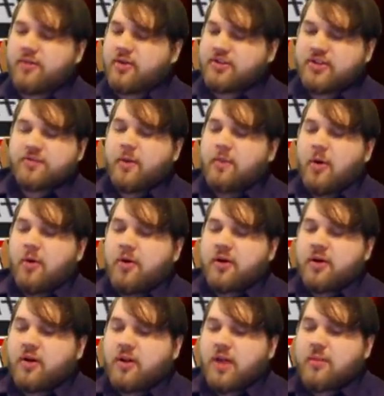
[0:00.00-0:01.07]
Is this
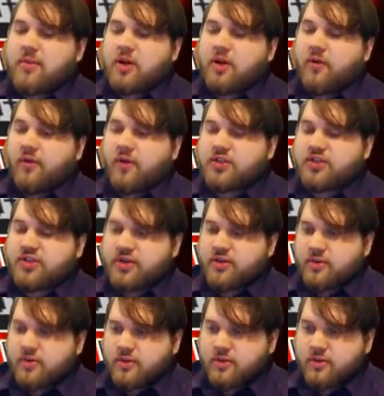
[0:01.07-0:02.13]
opponent going to let me go first
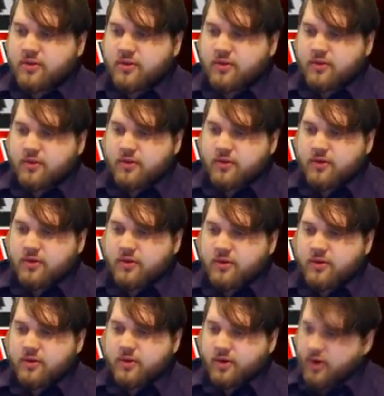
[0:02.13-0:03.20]
too?
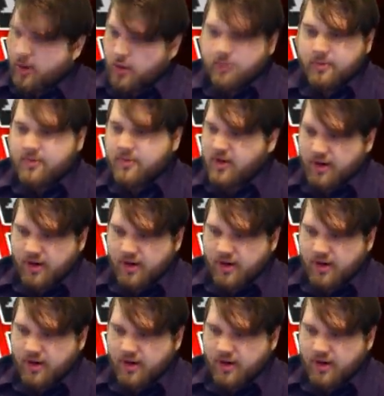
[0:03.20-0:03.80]
Nope.